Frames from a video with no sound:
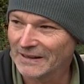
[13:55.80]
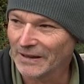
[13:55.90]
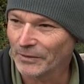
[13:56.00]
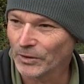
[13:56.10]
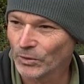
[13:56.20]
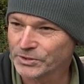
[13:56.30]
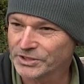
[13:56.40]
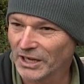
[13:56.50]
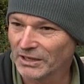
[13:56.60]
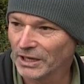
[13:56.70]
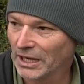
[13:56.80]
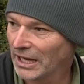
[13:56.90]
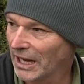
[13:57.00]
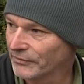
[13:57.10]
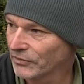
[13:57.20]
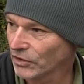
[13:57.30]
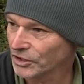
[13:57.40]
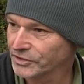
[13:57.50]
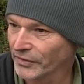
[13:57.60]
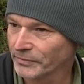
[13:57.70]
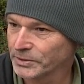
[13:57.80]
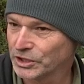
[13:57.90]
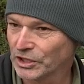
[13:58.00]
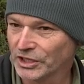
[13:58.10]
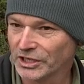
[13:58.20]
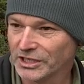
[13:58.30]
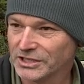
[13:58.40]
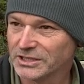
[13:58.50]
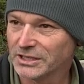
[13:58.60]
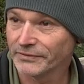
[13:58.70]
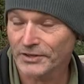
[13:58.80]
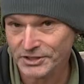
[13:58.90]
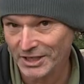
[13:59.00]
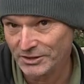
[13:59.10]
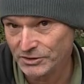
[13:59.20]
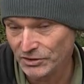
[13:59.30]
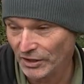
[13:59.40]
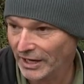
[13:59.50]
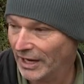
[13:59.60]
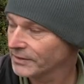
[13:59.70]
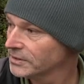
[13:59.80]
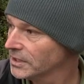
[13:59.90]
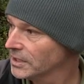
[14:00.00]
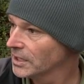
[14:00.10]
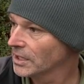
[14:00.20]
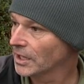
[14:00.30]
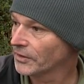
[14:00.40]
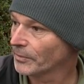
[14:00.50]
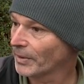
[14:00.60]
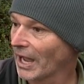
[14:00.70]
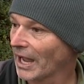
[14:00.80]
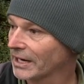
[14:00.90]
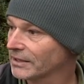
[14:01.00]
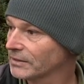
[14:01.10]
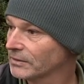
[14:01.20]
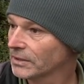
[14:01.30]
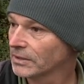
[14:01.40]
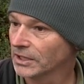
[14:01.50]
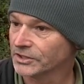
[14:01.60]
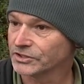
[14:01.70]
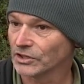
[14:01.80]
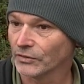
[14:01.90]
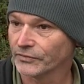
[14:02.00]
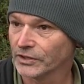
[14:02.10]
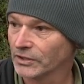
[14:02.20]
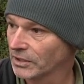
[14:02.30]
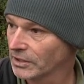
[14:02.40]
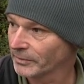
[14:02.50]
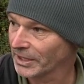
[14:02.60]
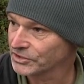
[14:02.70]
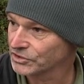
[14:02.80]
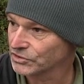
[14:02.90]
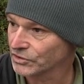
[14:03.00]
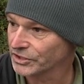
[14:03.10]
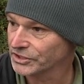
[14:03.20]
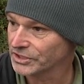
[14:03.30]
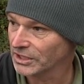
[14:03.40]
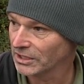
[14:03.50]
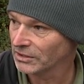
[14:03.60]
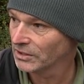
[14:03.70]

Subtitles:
And we also have lots of opportunities if the sun's not out in the park itself, in amongst the trees here,